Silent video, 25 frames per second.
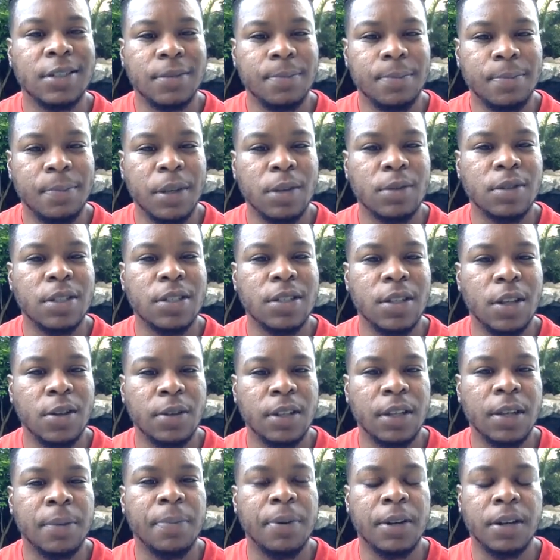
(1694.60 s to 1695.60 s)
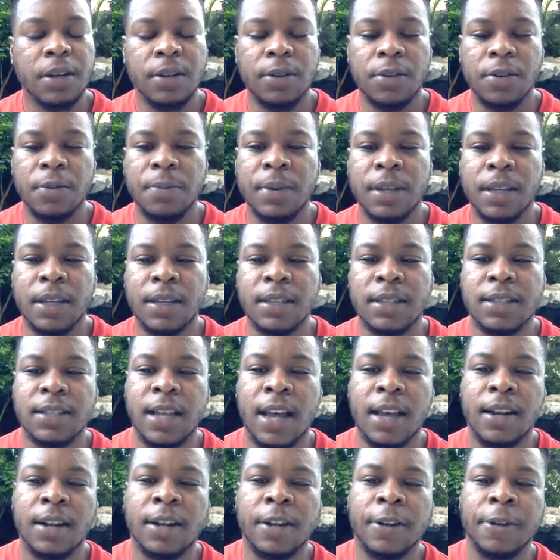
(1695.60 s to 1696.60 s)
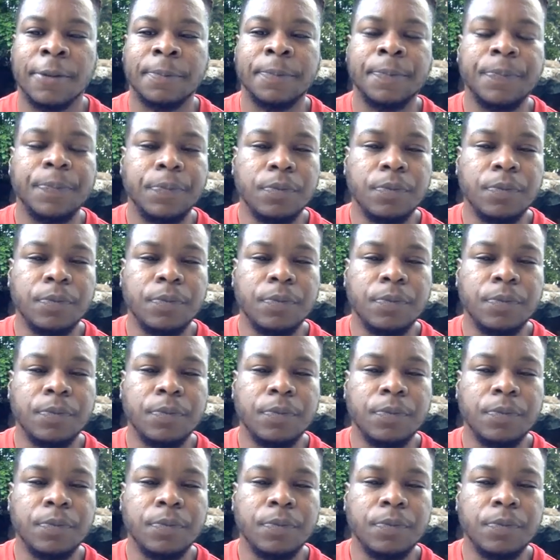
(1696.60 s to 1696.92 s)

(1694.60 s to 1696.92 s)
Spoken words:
build slowly and put a little bit inside of there.